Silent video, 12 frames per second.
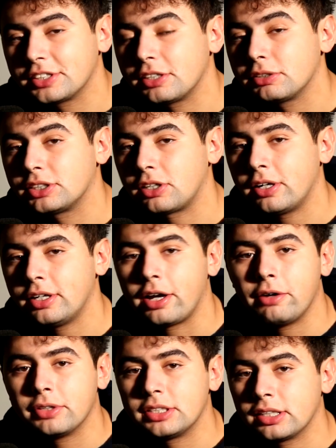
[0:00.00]
starting out
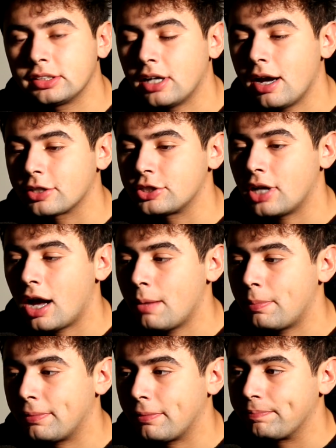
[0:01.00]
with TikTok
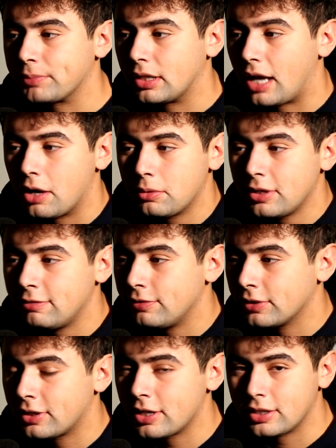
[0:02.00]
Shop, how do I
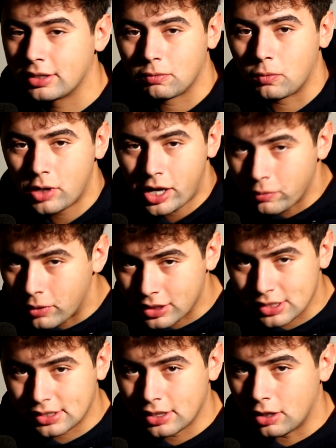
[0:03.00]
figure out like what I want to
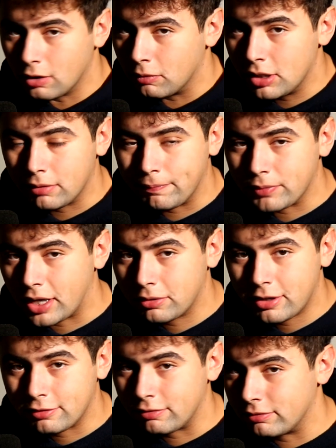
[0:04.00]
sell? How do I
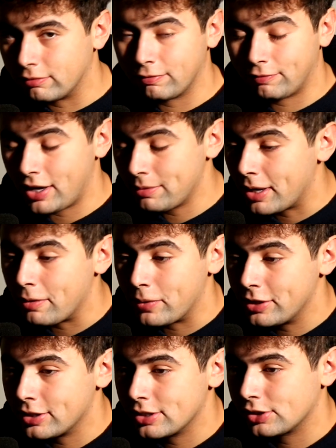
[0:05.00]
find my
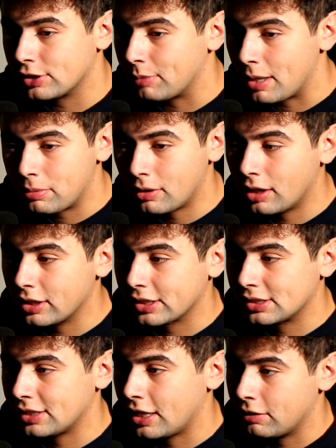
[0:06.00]
winners or my products
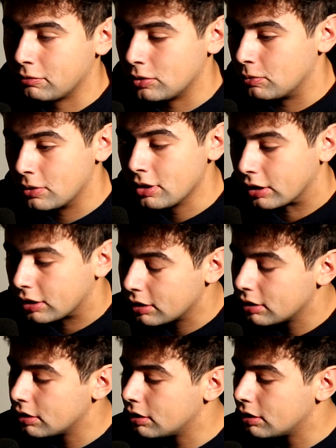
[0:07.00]
that will work?